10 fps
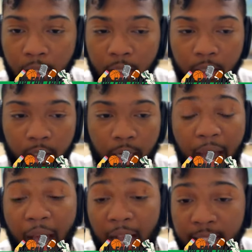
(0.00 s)
a, a, a
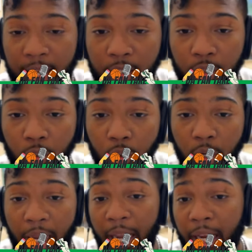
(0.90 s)
high octane
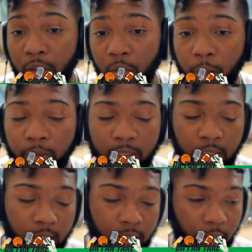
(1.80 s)
scorer and a great
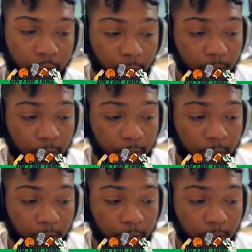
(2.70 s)
facilitator.